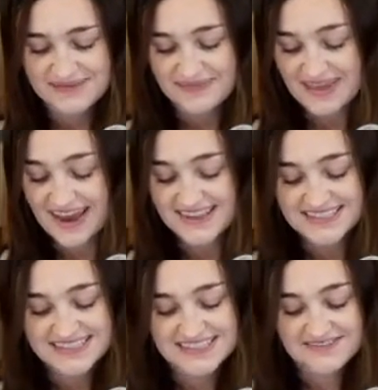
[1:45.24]

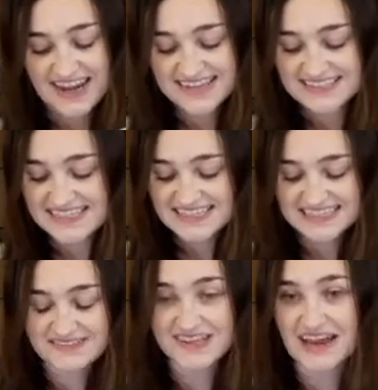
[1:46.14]
Access to
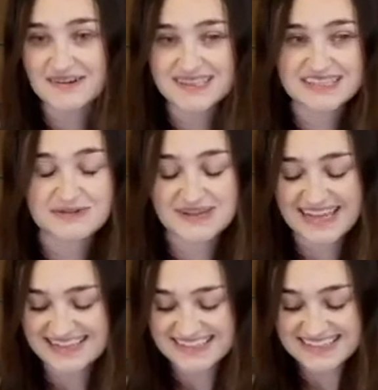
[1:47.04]
vaccines have allowed us to
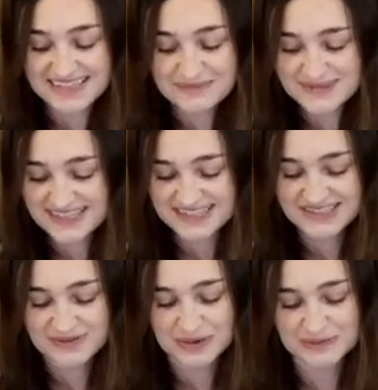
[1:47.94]
regain some sense
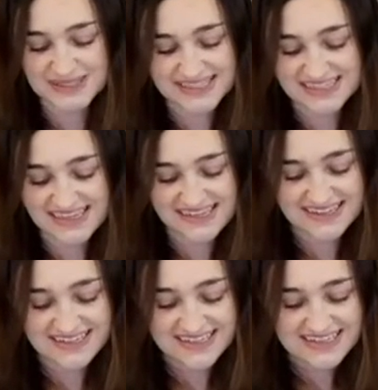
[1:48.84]
of normalcy.
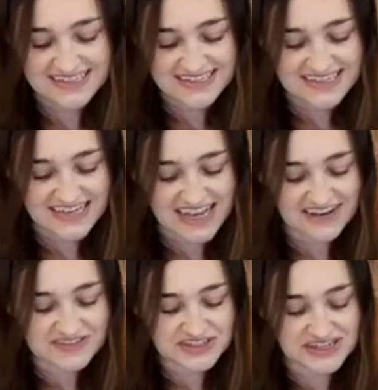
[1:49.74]

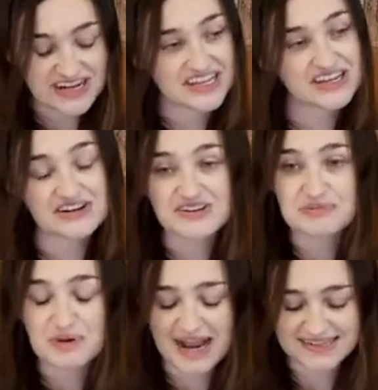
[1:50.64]
After a year
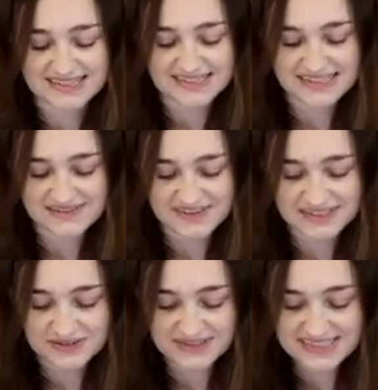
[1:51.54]
of practicing
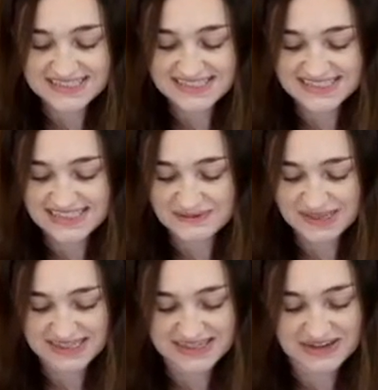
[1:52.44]
physical distancing,
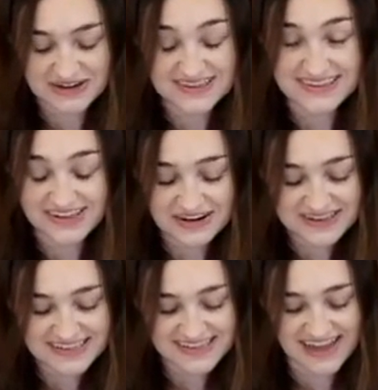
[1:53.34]
we can
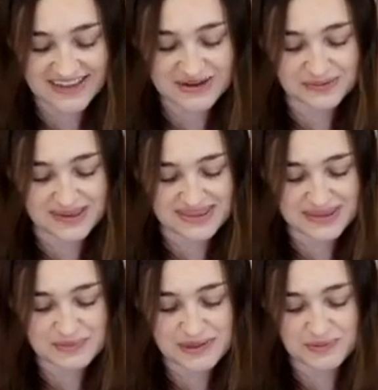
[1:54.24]
currently gather with
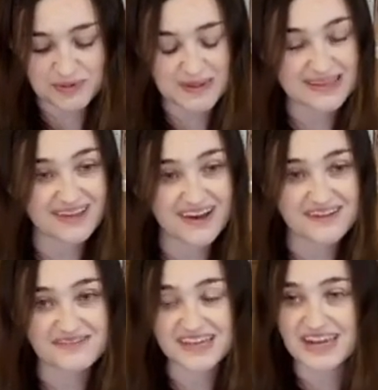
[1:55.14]
the people we
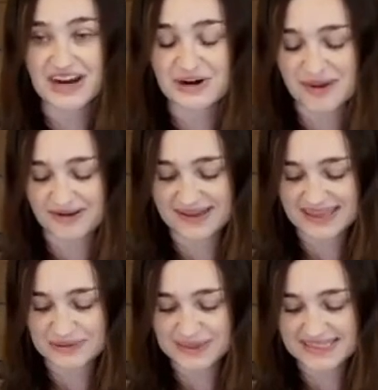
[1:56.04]
love and care about
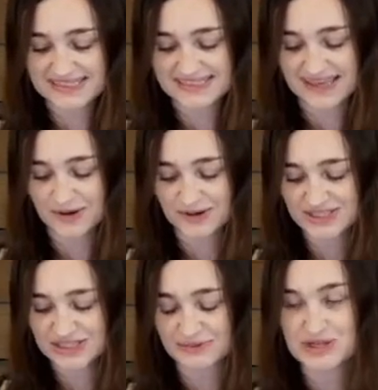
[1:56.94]
in the places that
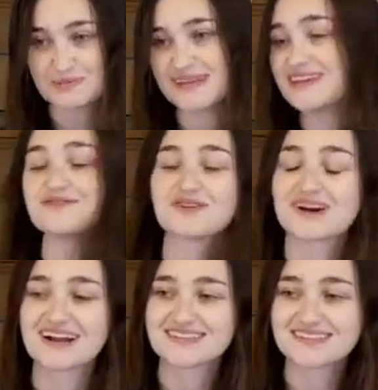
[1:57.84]
hold so much meaning
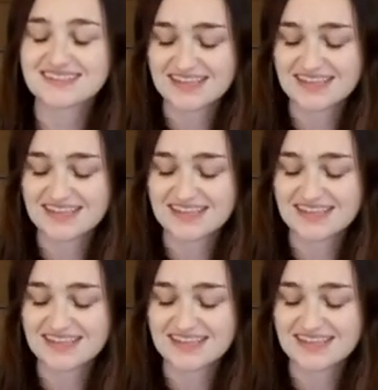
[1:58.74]
for us.